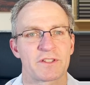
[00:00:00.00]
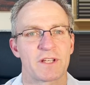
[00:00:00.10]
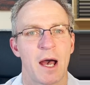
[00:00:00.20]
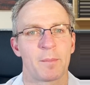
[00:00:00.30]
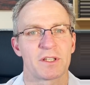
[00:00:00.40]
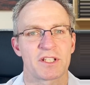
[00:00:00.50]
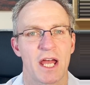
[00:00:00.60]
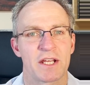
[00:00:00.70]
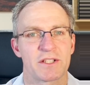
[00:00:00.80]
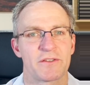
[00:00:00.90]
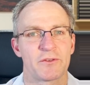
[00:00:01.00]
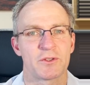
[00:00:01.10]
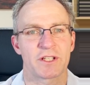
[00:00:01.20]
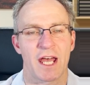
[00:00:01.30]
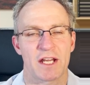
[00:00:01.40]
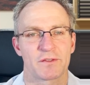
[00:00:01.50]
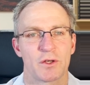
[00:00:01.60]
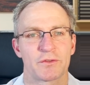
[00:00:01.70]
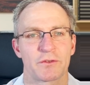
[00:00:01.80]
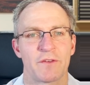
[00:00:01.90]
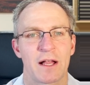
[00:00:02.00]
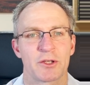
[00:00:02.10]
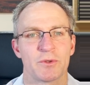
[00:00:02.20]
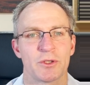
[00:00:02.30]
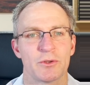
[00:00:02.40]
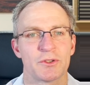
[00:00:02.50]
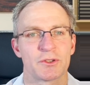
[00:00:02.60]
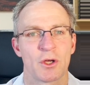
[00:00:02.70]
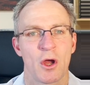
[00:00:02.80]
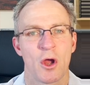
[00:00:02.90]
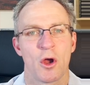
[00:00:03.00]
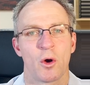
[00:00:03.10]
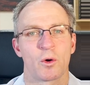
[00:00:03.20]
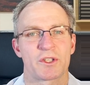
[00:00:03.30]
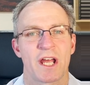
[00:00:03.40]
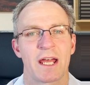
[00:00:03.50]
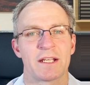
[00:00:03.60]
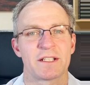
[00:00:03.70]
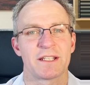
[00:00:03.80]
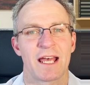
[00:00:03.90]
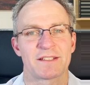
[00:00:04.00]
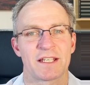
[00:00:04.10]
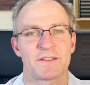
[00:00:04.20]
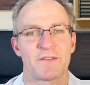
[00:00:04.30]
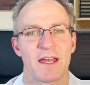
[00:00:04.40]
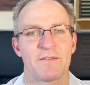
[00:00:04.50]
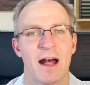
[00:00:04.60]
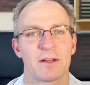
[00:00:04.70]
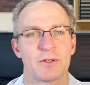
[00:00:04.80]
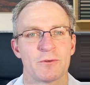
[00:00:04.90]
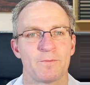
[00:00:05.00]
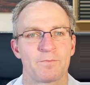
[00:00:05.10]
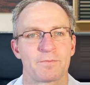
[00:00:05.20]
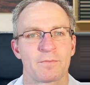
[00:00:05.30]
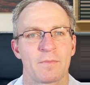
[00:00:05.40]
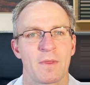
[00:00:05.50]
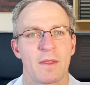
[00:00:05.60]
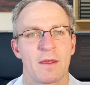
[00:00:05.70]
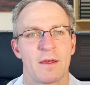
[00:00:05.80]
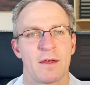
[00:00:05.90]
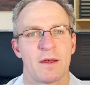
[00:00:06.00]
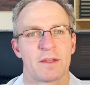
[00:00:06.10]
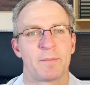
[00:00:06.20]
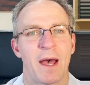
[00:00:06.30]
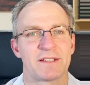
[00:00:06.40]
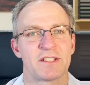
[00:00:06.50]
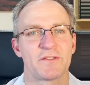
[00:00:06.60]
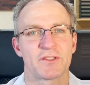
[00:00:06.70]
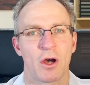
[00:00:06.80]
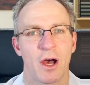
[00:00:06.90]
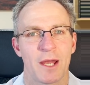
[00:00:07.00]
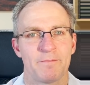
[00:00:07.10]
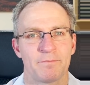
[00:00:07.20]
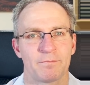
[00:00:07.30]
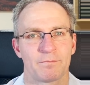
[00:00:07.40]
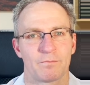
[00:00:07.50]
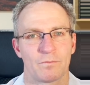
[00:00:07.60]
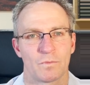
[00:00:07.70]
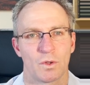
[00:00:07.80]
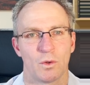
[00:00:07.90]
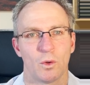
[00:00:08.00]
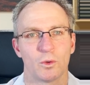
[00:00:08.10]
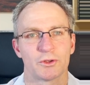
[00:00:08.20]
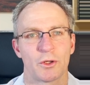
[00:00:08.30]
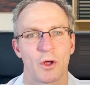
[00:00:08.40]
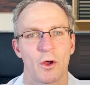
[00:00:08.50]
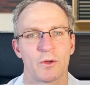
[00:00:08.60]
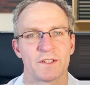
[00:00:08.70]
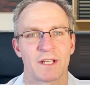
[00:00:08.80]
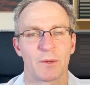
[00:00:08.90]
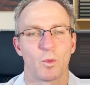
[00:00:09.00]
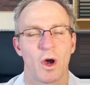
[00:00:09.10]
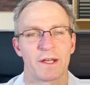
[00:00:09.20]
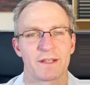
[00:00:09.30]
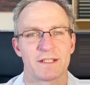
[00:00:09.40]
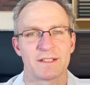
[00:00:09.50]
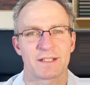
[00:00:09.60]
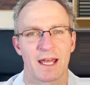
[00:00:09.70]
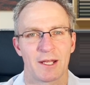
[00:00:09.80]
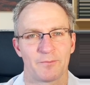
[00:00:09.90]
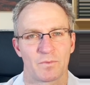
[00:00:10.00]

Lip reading: example, a change in the future cash flows for value and use, or a change in the asset's fair value. The passage of time, also known as unwinding the discount,